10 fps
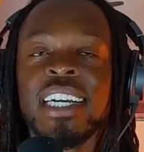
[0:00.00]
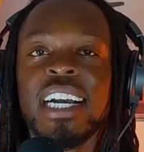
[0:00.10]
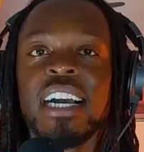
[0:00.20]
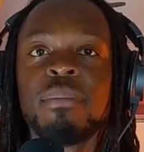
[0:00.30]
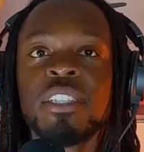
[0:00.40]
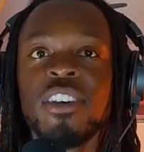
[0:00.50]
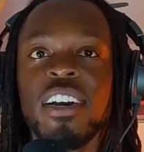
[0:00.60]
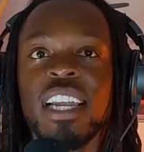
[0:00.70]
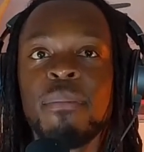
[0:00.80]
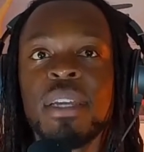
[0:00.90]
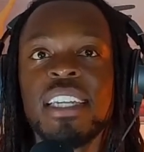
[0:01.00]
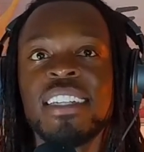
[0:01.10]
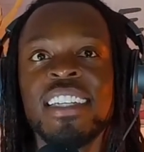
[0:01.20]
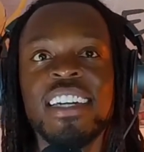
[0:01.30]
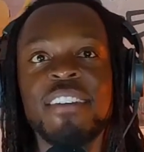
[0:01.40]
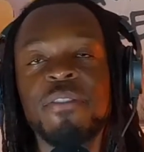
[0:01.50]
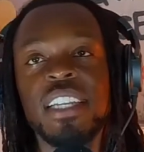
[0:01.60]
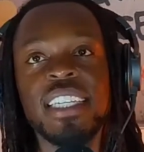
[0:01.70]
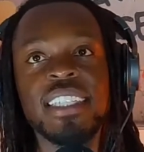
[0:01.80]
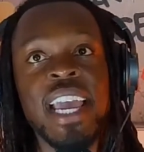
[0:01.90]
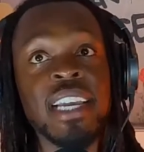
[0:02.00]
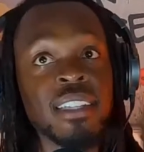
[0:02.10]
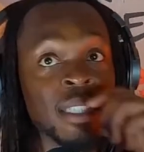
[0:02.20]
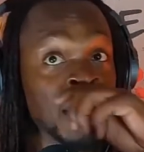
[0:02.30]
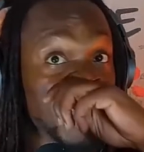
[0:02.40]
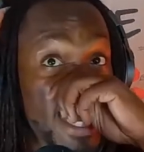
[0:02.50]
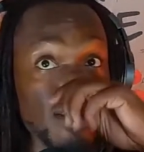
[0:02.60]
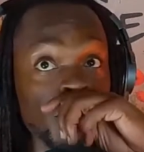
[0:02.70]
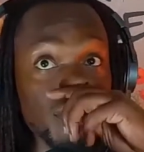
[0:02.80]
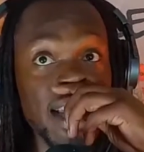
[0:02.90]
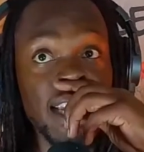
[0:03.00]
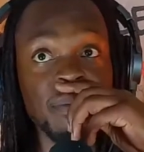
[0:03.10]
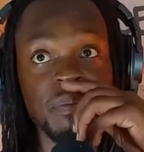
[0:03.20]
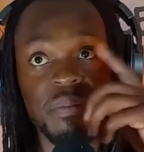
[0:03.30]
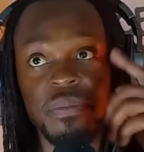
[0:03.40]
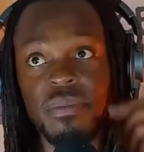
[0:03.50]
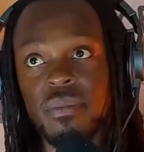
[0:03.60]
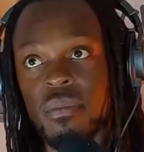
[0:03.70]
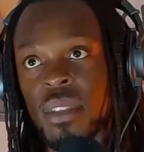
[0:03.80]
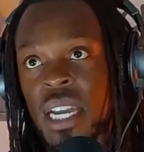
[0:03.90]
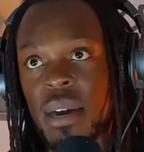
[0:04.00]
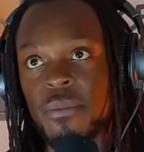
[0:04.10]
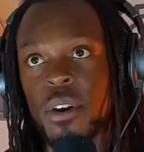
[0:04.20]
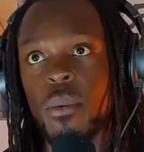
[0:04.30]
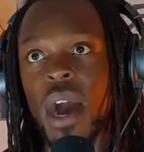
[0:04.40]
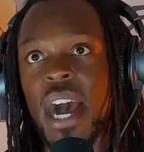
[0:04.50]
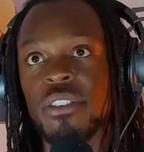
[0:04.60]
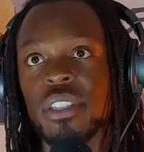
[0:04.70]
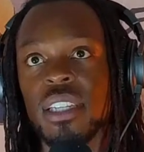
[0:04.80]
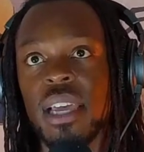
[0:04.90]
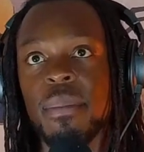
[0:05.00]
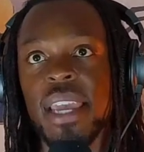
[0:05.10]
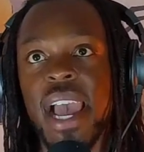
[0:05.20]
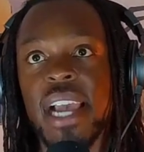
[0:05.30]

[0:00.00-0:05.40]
I feel like dangling this Andrew Tate for a while. So let me